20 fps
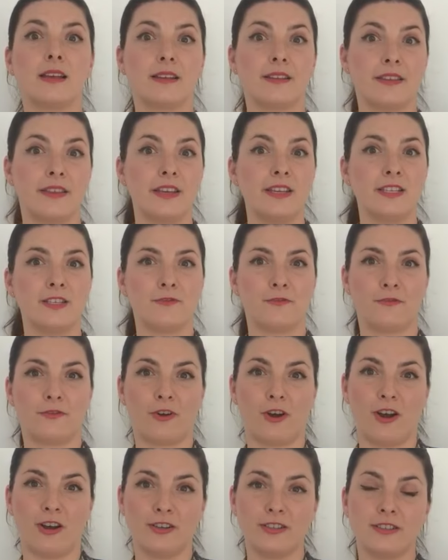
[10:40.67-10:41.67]
This
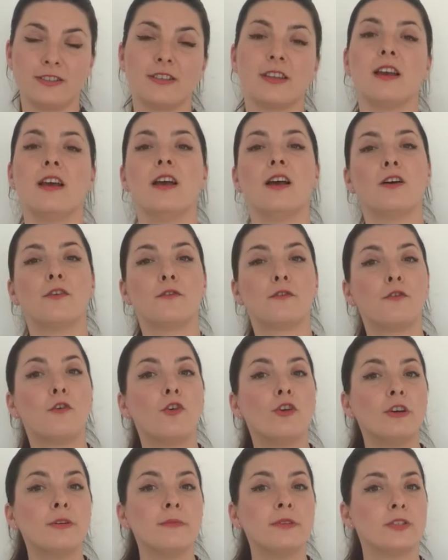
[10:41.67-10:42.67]
frost
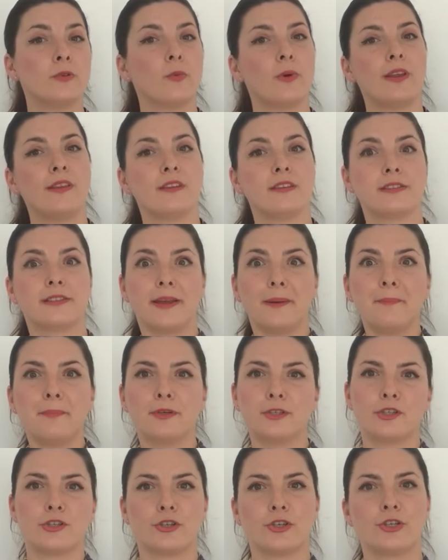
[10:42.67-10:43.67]
forms when the
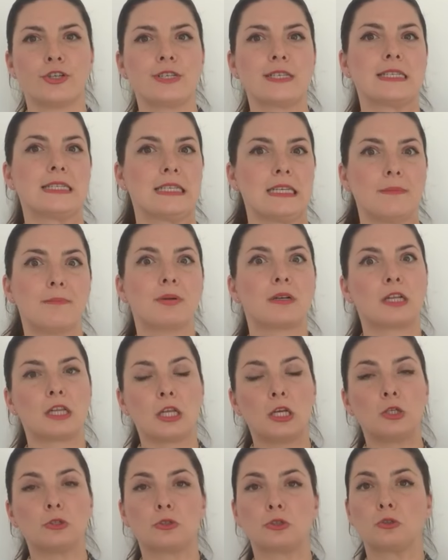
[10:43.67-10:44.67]
temperatures dip
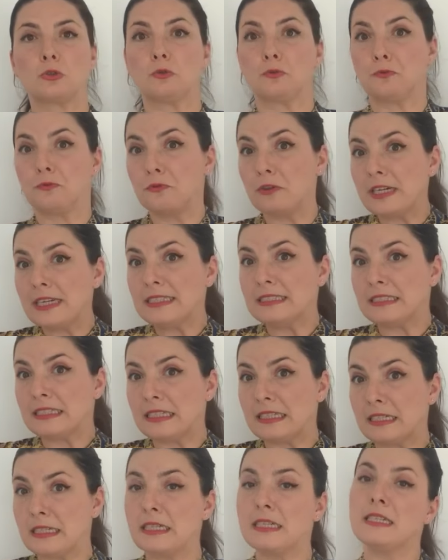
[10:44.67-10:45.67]
close to
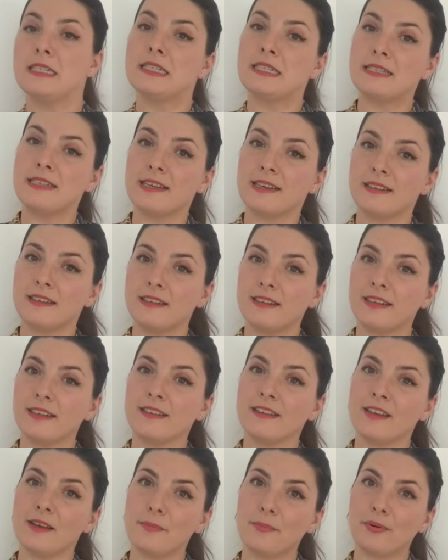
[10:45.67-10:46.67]
freezing, signaling
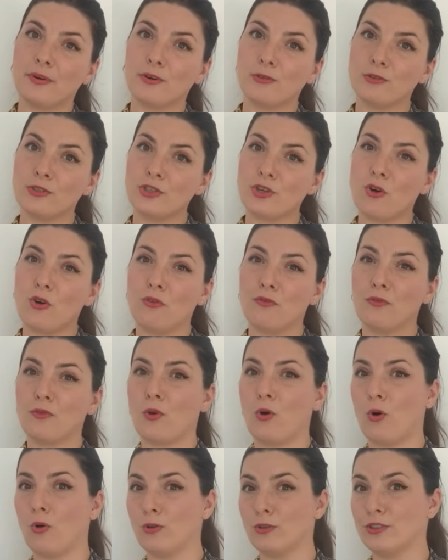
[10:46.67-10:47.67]
the approach of
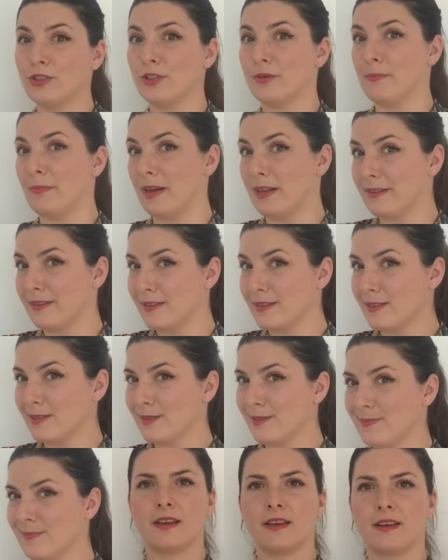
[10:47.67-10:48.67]
colder months.
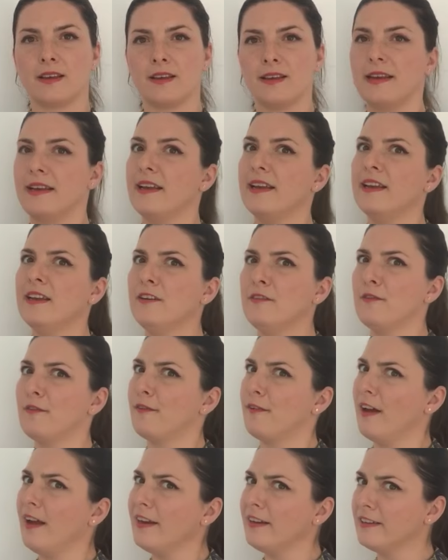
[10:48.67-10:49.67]
And
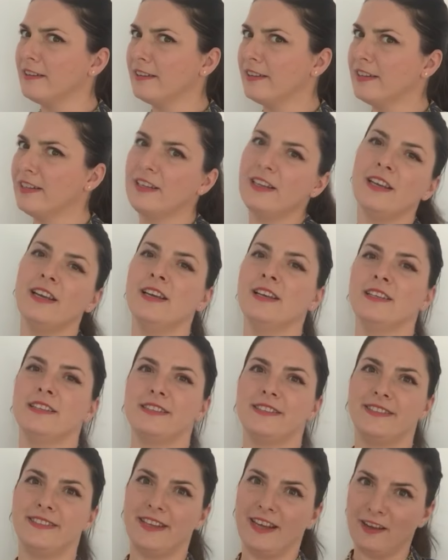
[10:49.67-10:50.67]
finally,
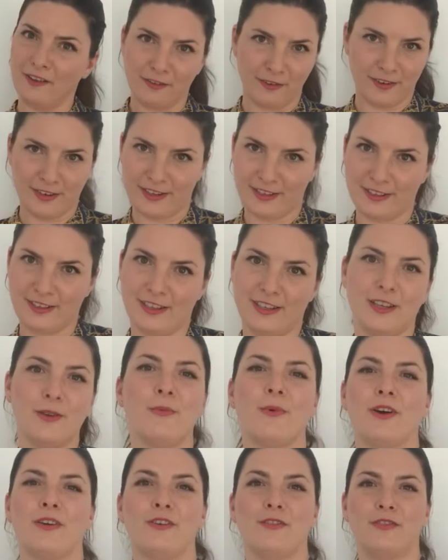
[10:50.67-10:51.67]
definitely
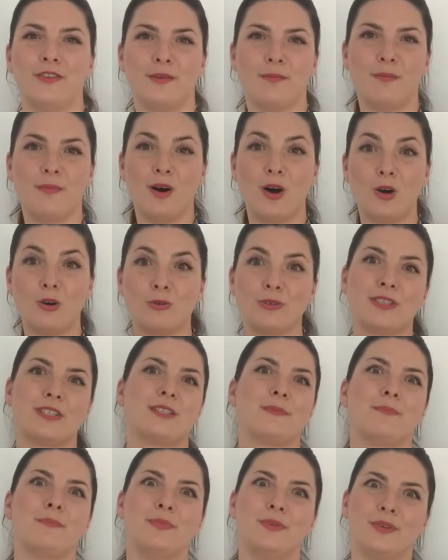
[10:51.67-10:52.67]
one of the most
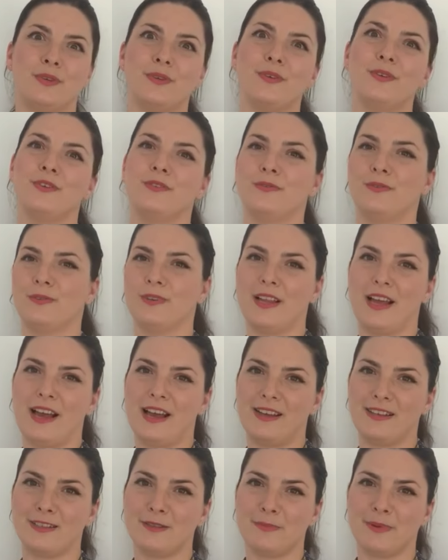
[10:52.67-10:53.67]
beautiful
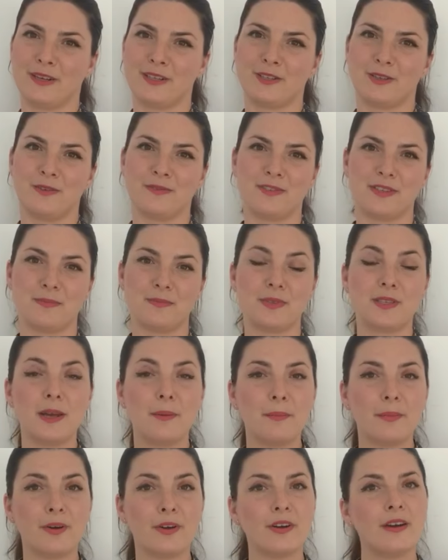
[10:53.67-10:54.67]
aspects of
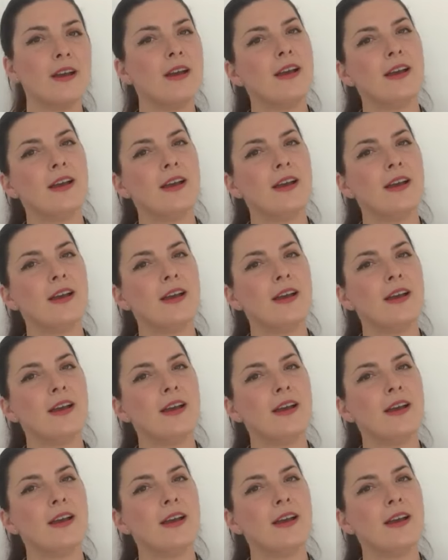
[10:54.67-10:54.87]
September